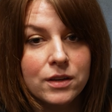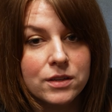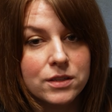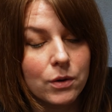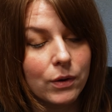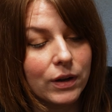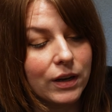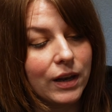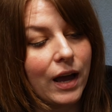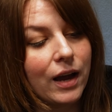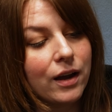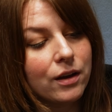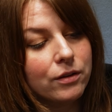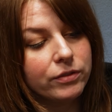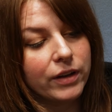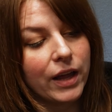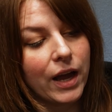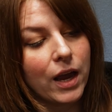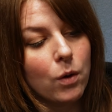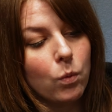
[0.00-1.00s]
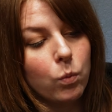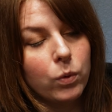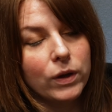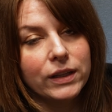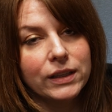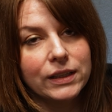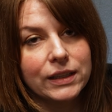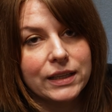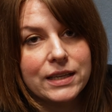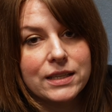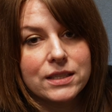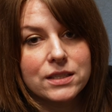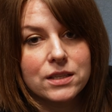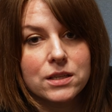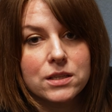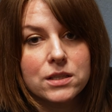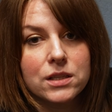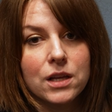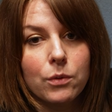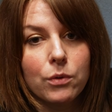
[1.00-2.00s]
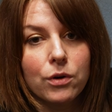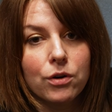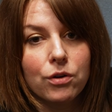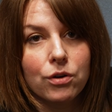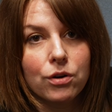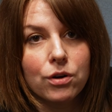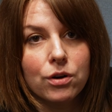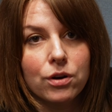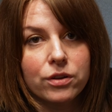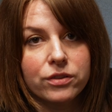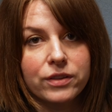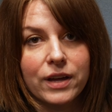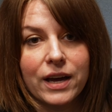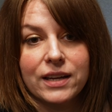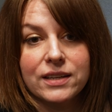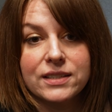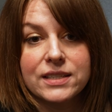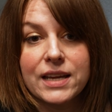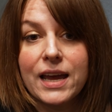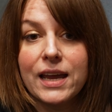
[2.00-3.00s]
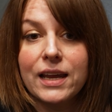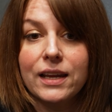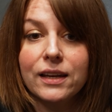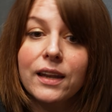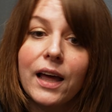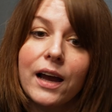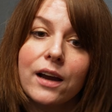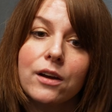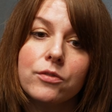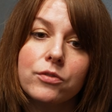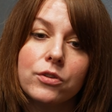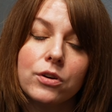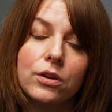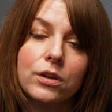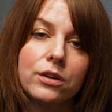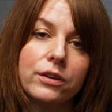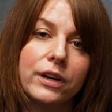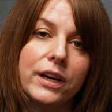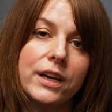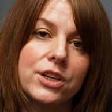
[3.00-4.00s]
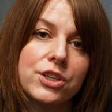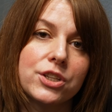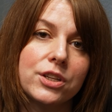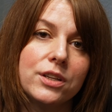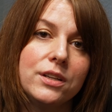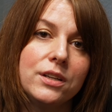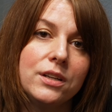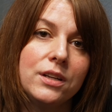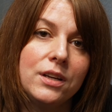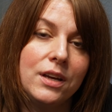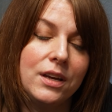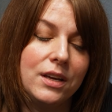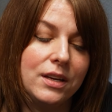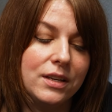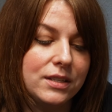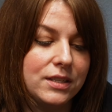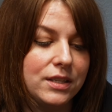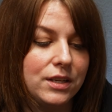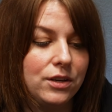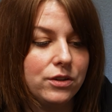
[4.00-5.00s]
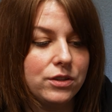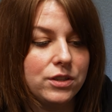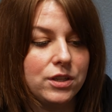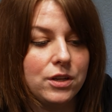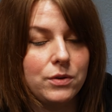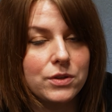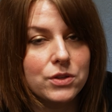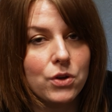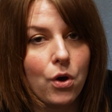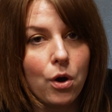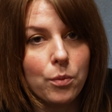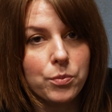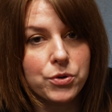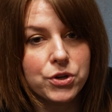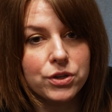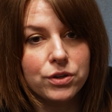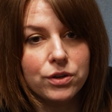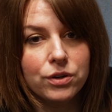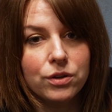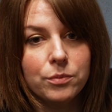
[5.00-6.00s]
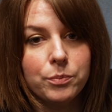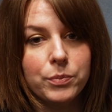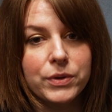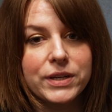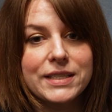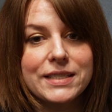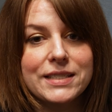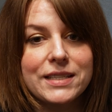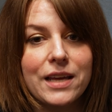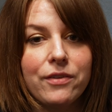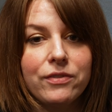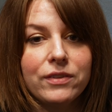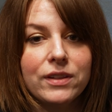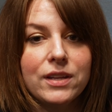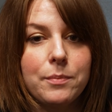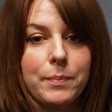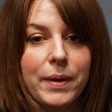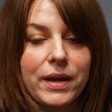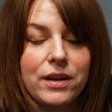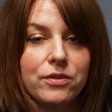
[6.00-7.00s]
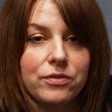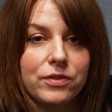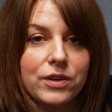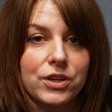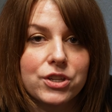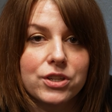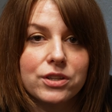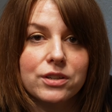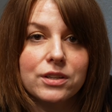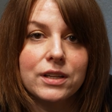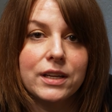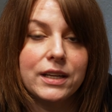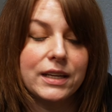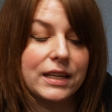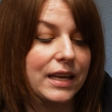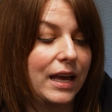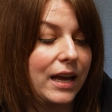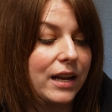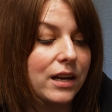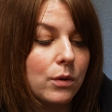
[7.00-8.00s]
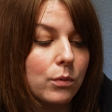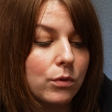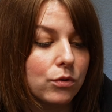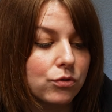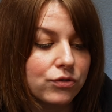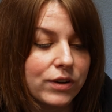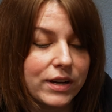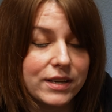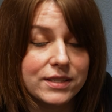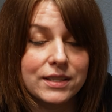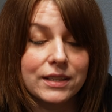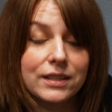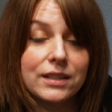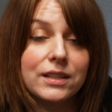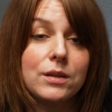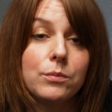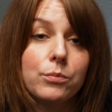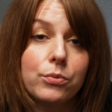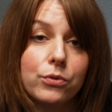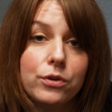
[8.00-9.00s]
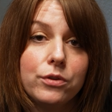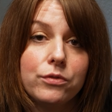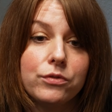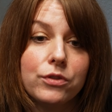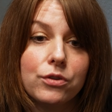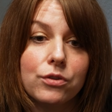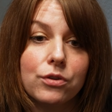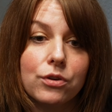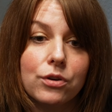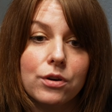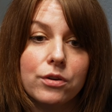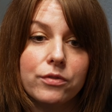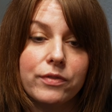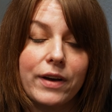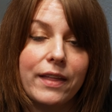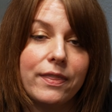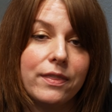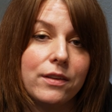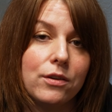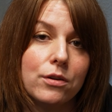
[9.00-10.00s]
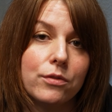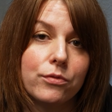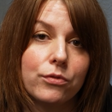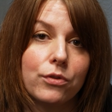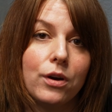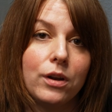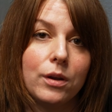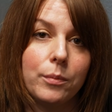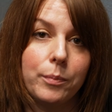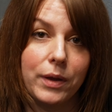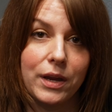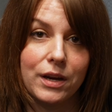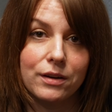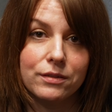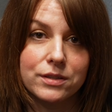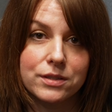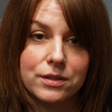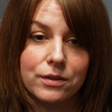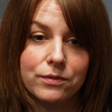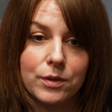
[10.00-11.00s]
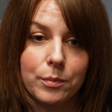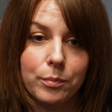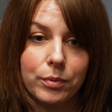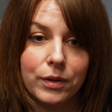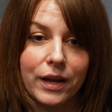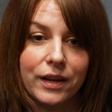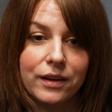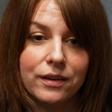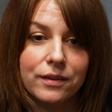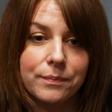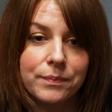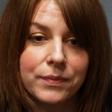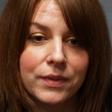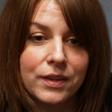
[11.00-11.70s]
So a lack of light will lead to slower growth and a lack of coloration. CO2 is optional, but it's definitely beneficial, and again, it will drastically improve the growth and the overall appearance of the plant.